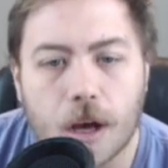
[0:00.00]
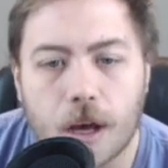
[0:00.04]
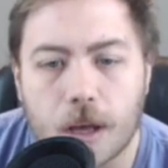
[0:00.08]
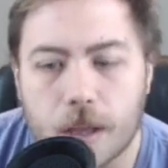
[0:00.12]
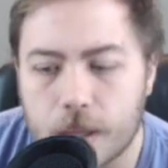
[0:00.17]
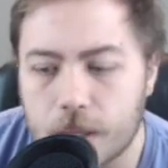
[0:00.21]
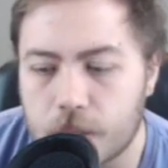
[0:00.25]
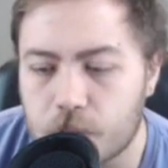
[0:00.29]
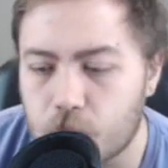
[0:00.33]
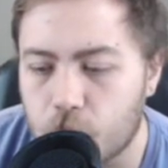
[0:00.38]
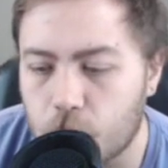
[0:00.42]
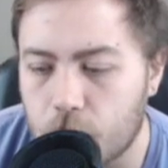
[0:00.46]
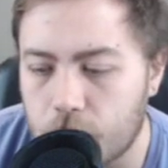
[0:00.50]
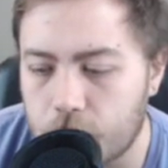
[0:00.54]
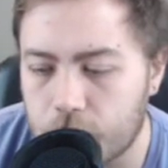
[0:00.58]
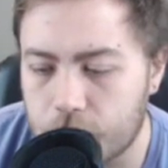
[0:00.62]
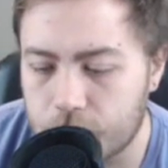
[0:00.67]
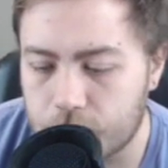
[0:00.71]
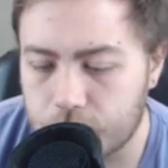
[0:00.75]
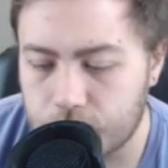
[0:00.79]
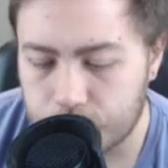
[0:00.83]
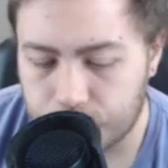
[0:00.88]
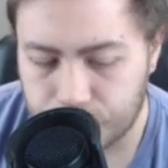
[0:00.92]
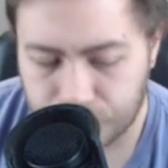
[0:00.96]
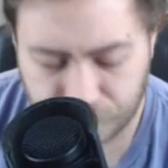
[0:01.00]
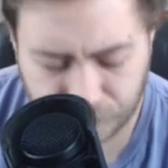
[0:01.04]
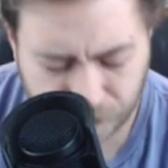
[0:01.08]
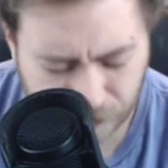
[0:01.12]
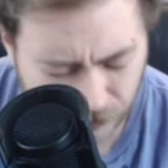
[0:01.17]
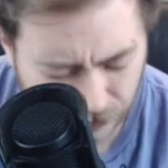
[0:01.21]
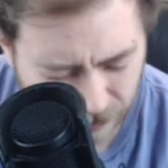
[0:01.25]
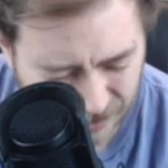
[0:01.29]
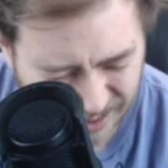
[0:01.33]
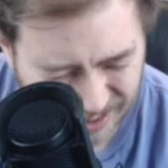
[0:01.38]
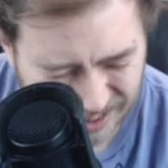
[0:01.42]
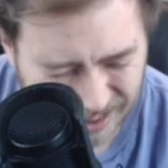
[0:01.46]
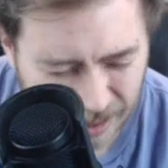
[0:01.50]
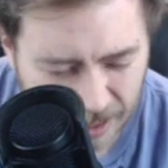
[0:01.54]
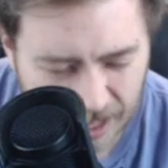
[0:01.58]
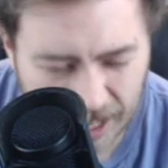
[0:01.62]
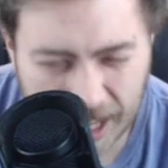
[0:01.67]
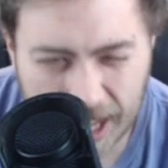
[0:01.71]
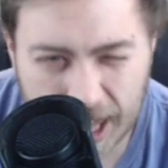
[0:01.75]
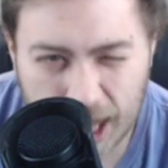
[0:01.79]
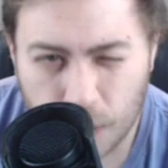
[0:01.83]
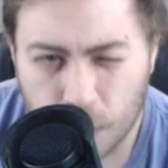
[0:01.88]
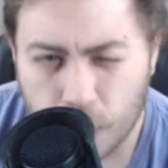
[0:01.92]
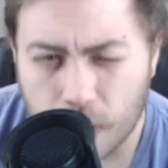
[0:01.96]
This one,
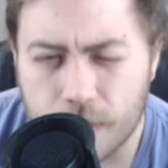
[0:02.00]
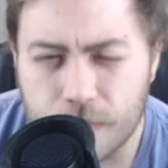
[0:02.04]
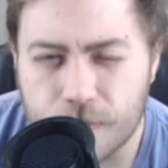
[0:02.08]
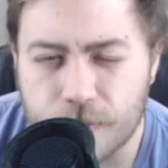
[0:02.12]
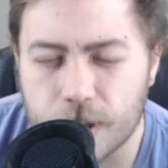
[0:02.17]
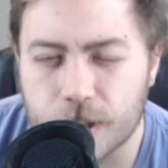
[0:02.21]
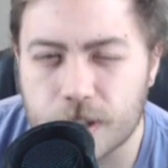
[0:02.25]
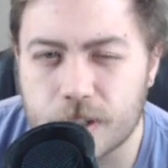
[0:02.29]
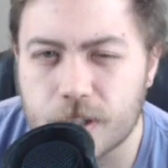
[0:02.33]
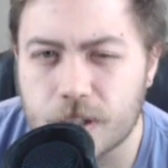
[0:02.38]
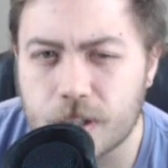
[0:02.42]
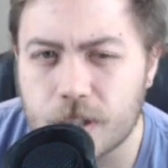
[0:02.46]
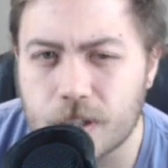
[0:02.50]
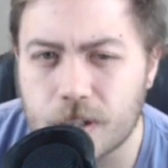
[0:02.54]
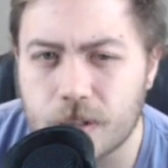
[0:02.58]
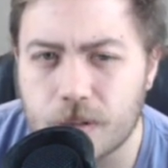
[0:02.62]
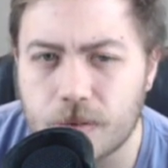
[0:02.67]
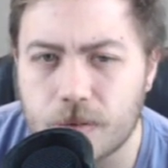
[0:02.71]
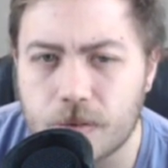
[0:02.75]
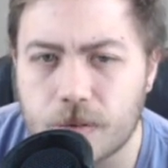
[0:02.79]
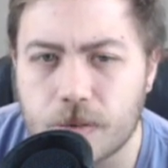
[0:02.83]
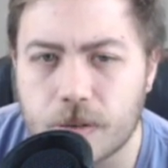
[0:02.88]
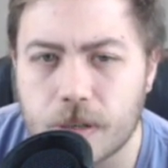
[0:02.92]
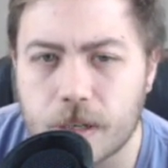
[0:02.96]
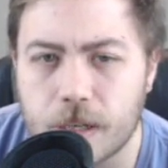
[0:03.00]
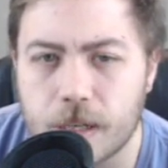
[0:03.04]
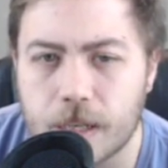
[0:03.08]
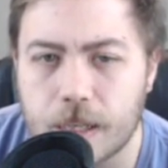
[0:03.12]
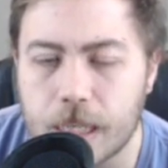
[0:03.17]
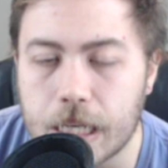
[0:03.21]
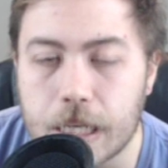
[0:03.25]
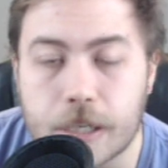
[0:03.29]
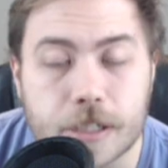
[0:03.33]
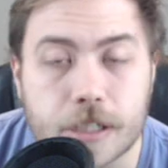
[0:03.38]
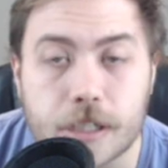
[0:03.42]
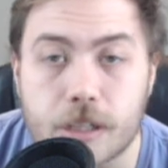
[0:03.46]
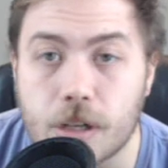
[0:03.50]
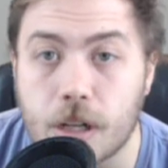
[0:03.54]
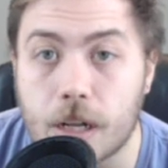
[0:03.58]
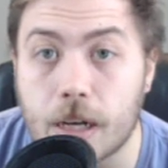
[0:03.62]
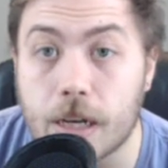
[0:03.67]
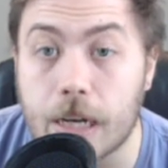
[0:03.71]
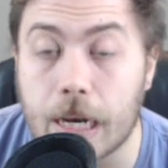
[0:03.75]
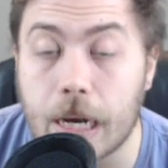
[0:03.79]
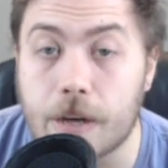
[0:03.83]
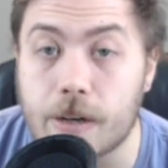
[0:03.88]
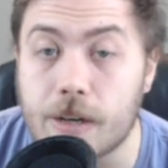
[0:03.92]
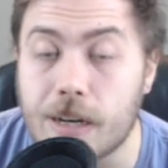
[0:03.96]
the 1-for-2 in the original
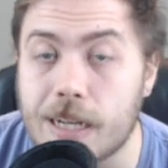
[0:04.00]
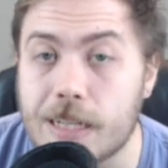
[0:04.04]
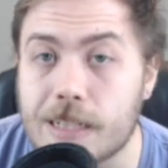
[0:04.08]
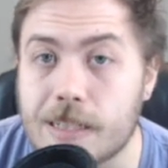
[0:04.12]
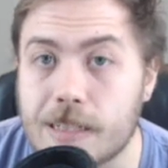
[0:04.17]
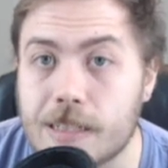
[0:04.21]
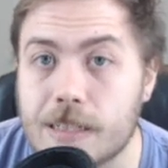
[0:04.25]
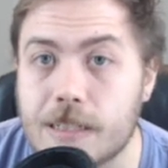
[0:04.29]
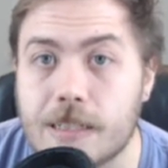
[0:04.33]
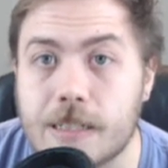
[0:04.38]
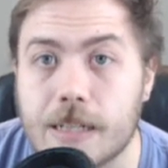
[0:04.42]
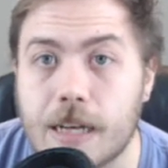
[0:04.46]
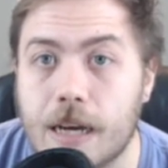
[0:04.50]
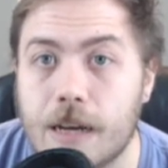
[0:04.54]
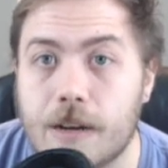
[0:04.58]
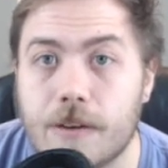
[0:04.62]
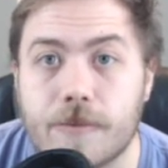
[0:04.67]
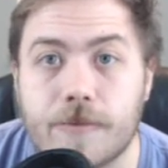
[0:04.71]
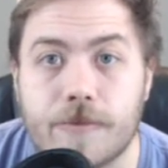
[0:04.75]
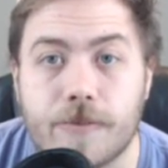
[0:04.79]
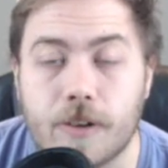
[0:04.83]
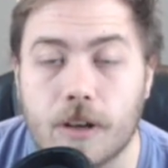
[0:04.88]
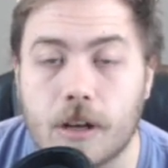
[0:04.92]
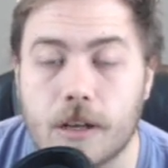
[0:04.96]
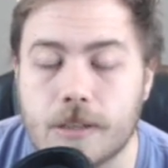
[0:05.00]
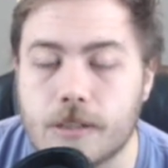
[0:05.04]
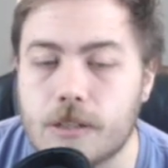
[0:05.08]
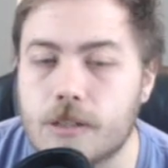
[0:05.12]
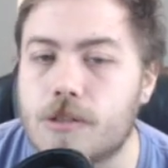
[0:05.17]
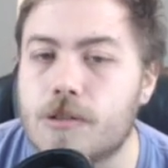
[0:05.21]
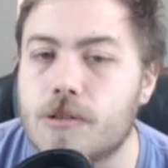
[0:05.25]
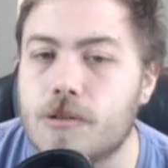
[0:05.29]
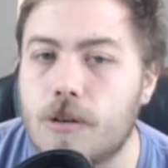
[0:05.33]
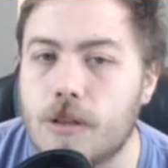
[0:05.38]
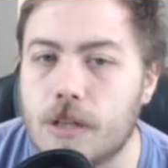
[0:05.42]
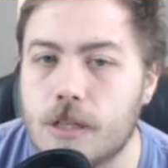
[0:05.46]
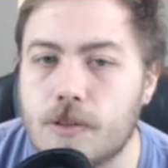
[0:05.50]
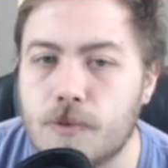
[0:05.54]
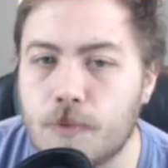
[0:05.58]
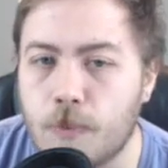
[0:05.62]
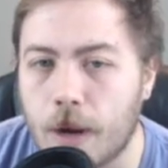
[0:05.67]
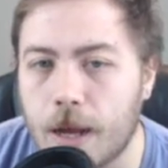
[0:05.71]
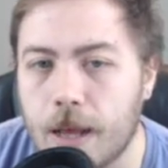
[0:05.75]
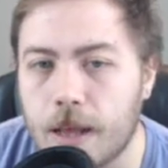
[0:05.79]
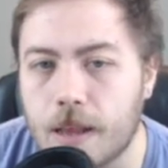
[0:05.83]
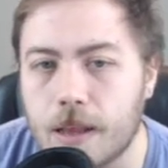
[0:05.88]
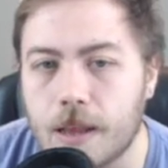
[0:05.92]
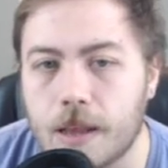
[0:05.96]
Arcane Rising set fills this role as
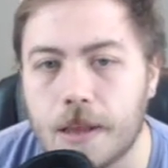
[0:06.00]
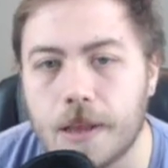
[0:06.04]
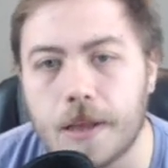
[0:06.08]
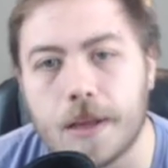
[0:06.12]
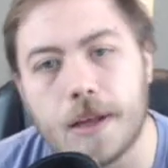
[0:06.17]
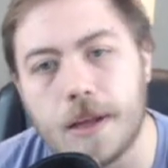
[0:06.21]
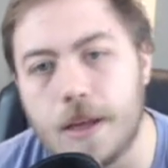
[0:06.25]
well.